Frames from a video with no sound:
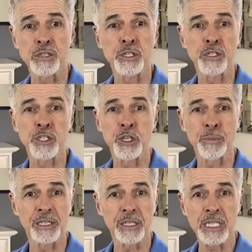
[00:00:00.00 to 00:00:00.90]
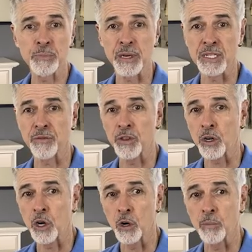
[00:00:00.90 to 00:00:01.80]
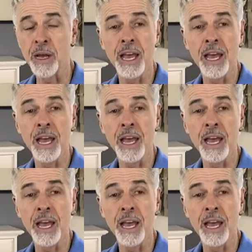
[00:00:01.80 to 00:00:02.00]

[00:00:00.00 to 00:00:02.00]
to determine a list price for their home